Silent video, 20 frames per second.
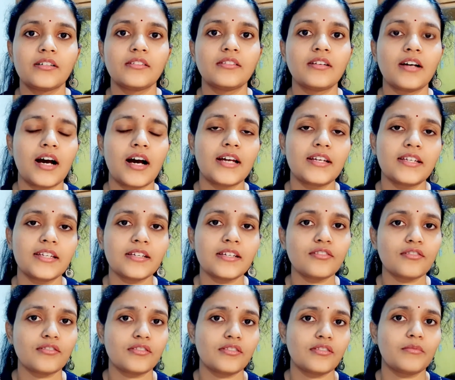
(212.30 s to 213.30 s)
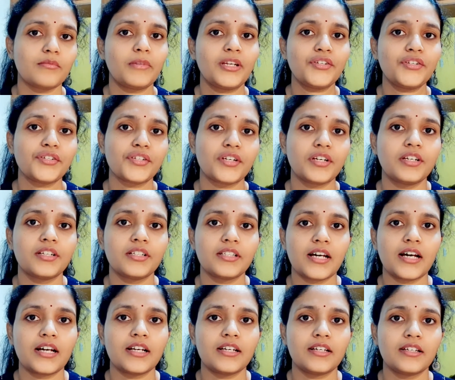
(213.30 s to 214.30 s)
articles also mentioned
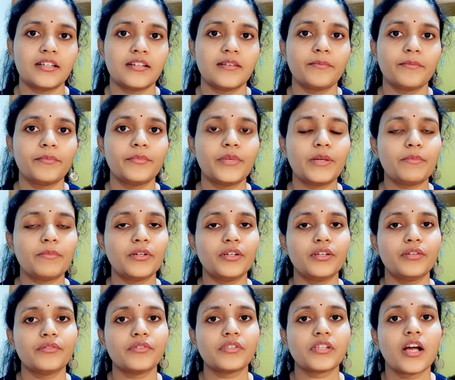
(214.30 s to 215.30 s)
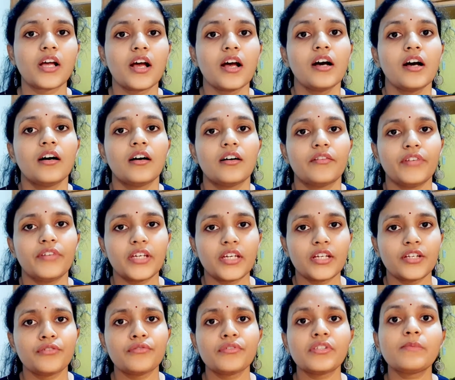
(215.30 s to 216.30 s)
that we
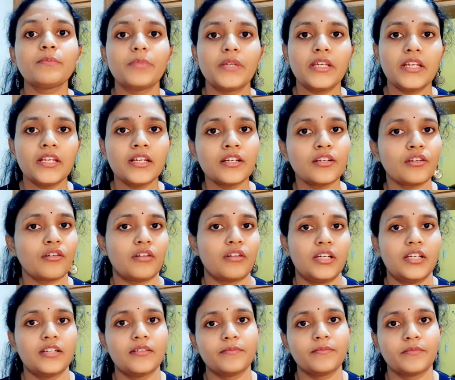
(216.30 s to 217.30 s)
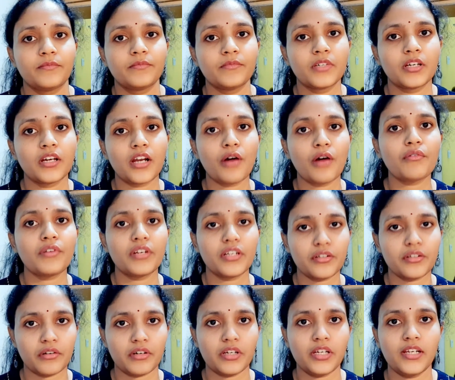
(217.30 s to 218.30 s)
can use peanut oil,
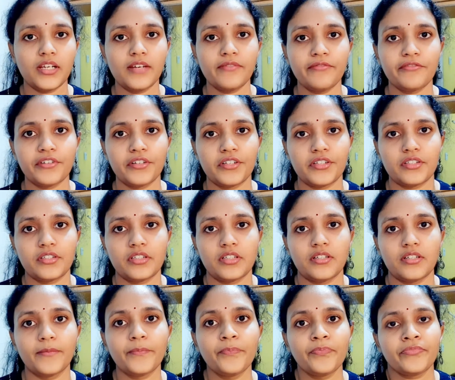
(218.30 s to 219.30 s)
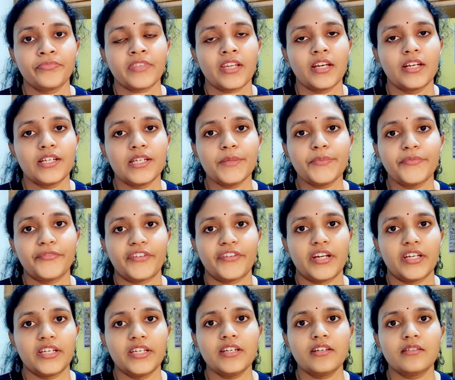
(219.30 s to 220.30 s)
groundnut oil for deep
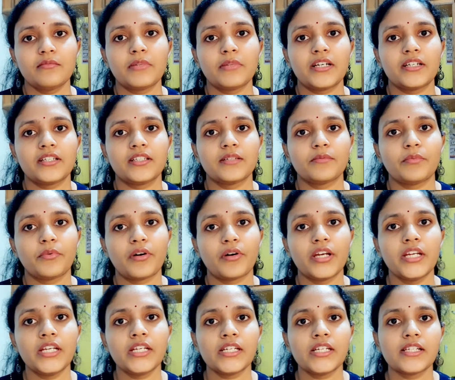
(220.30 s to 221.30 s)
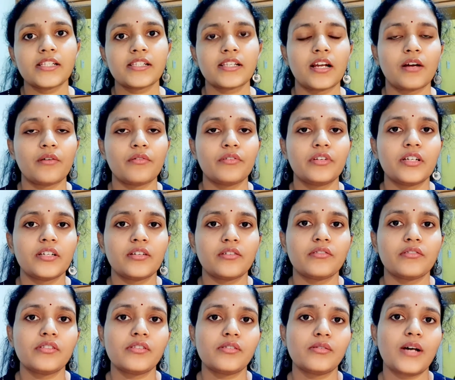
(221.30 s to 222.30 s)
frying, but the point is groundnut
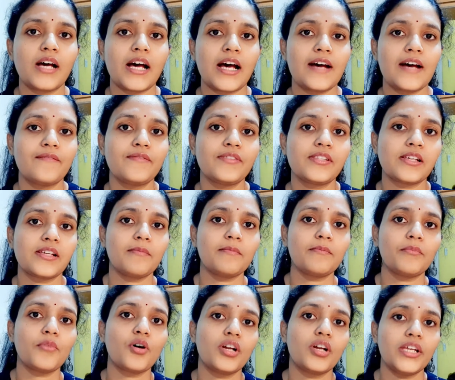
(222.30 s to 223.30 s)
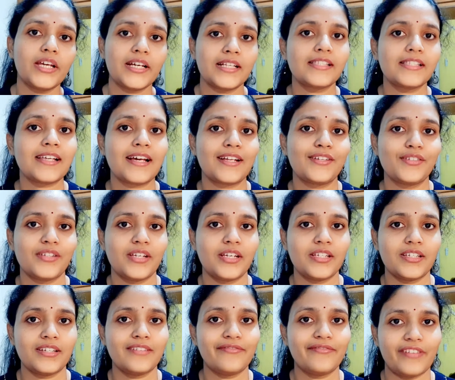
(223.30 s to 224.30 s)
also have some
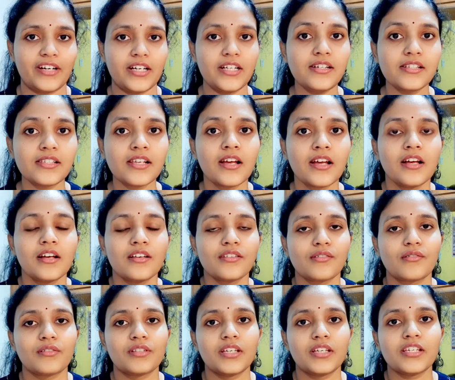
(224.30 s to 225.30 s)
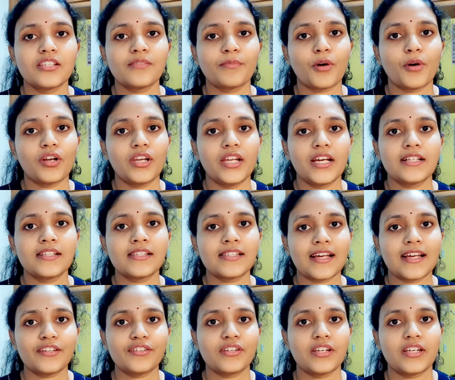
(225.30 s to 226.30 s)
polyunsaturated fats. So these
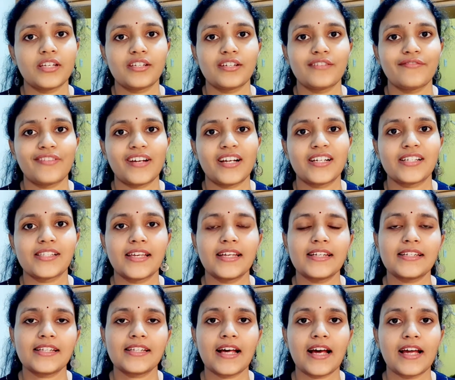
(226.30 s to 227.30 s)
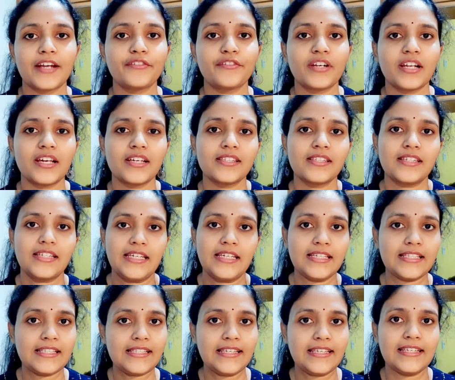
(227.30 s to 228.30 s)
polyunsaturated fats gets hydrolyzed
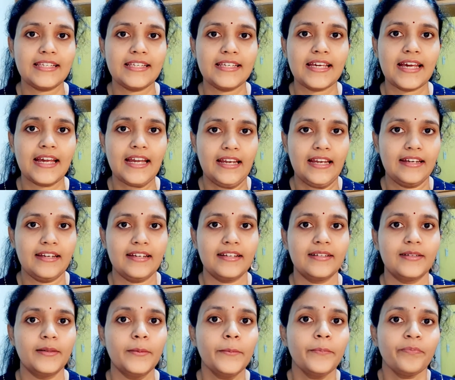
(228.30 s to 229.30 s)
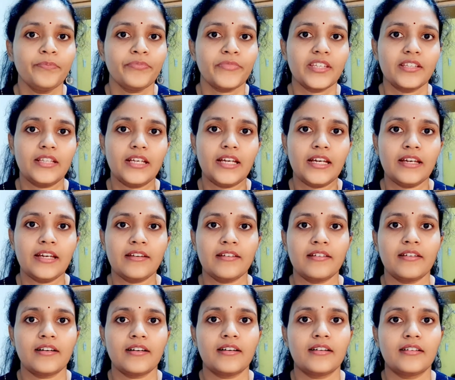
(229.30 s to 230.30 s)
easily, and
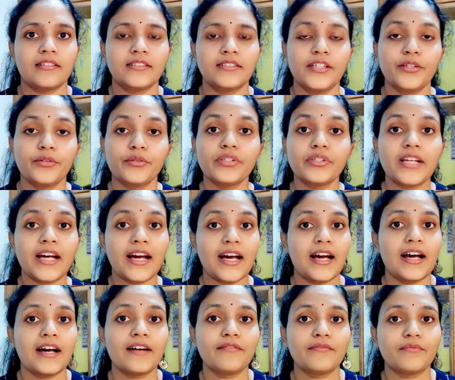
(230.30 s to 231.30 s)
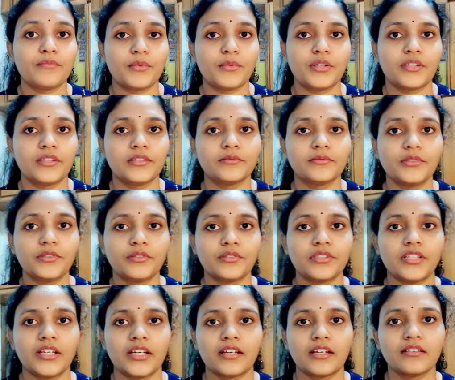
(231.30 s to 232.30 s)
they don't have
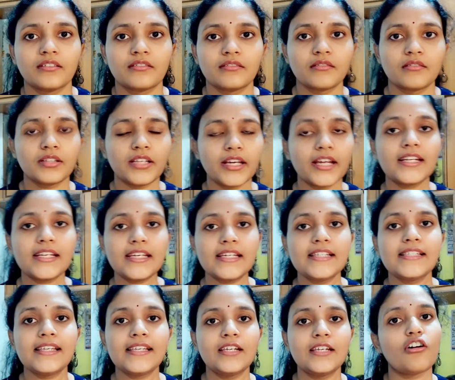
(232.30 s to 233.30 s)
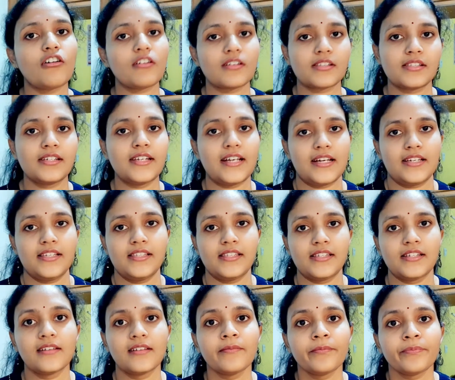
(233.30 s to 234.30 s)
they get easily
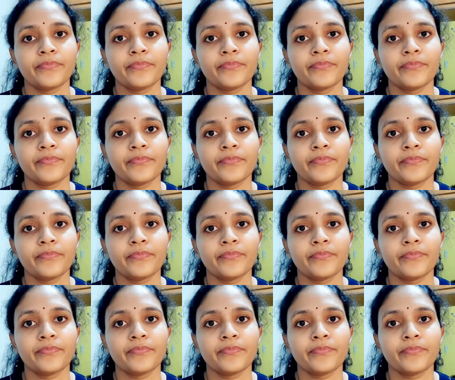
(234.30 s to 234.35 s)
oxidized.